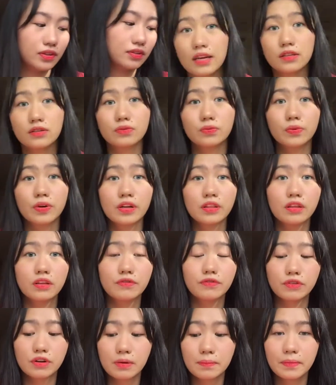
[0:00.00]
It's worth
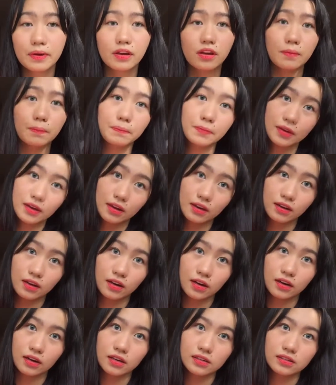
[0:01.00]
it for a makeup
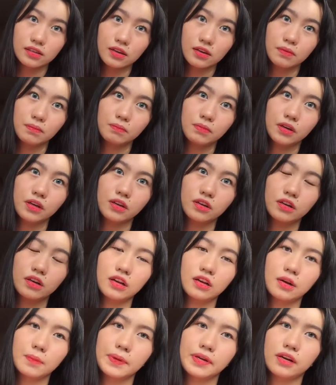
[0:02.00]
beginner. Kasi beginner
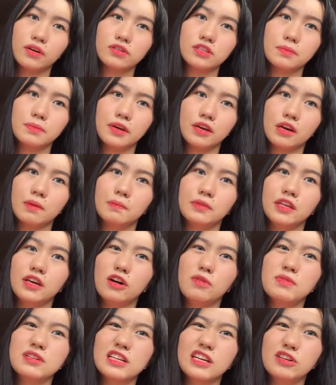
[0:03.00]
lang naman ako sa makeup. Di
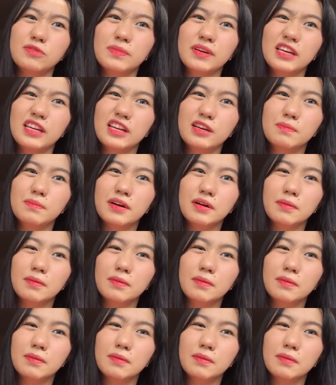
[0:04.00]
ako masyado mahilig